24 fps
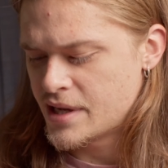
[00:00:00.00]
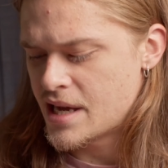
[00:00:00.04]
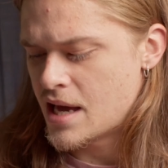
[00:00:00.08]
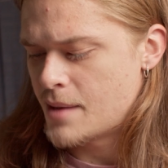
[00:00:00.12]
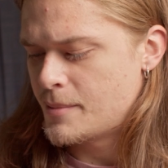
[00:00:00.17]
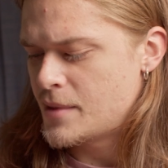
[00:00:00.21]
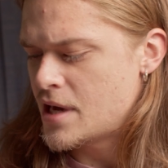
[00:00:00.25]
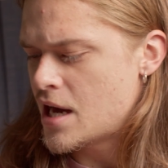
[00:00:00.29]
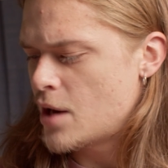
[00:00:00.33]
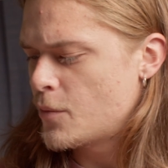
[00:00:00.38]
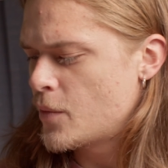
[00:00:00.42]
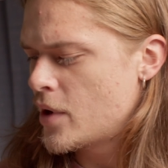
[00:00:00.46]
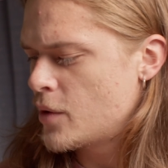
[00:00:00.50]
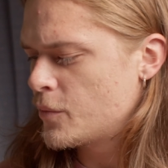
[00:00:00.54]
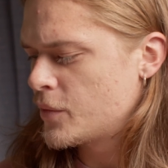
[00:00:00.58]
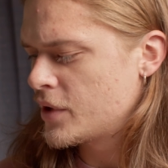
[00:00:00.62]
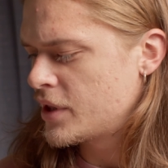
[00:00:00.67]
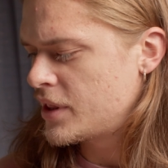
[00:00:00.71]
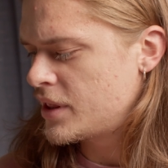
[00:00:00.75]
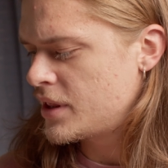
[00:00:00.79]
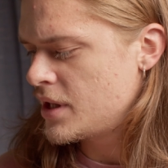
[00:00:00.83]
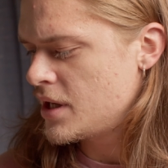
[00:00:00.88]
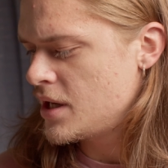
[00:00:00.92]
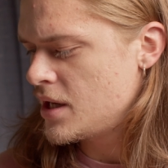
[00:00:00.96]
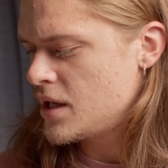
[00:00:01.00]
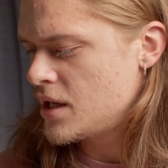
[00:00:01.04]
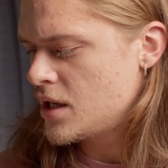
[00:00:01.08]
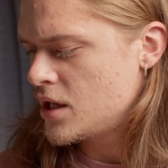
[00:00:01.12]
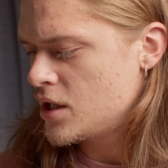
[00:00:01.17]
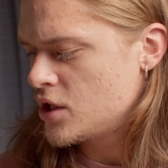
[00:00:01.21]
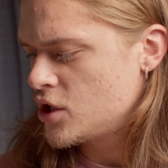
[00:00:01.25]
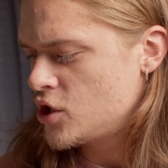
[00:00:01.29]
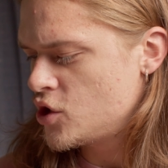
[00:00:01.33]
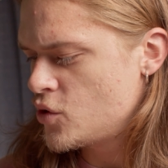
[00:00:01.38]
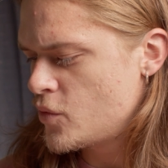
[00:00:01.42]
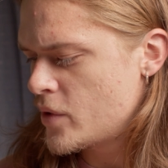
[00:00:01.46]
yeah, I went with the
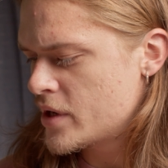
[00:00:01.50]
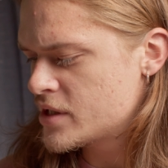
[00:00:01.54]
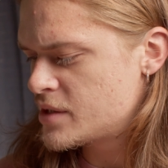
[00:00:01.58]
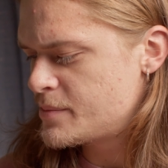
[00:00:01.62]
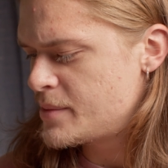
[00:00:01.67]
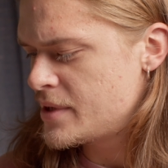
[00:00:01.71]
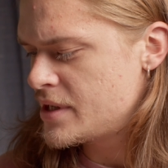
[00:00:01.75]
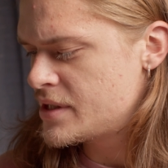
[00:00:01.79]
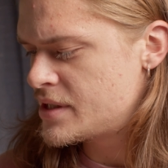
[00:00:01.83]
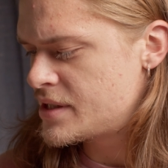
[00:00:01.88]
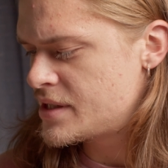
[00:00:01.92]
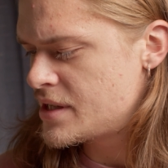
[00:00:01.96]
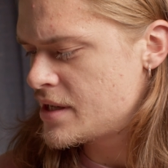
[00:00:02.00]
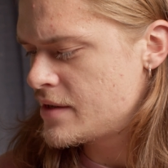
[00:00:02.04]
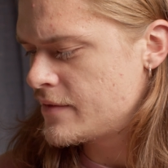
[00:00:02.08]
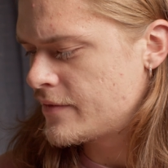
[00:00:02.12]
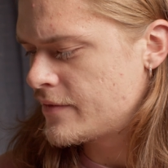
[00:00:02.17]
USB-C